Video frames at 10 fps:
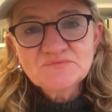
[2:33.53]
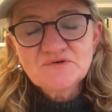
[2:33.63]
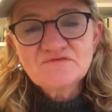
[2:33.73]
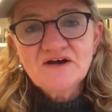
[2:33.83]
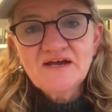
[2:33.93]

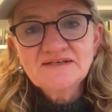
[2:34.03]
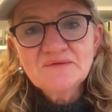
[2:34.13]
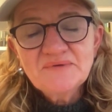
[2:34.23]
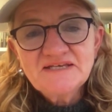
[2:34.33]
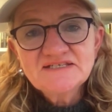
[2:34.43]
provide
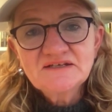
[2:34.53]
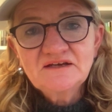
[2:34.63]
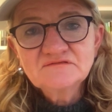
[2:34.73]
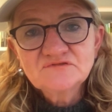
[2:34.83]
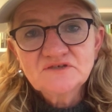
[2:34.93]
a
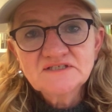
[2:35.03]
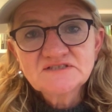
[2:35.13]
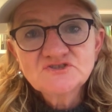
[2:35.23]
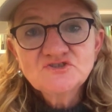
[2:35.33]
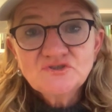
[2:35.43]
baseline for
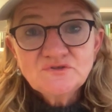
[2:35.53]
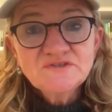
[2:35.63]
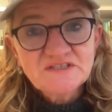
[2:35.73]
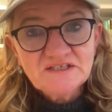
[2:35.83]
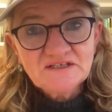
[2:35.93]
us
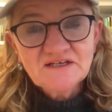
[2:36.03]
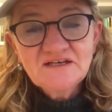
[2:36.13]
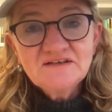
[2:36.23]
choosing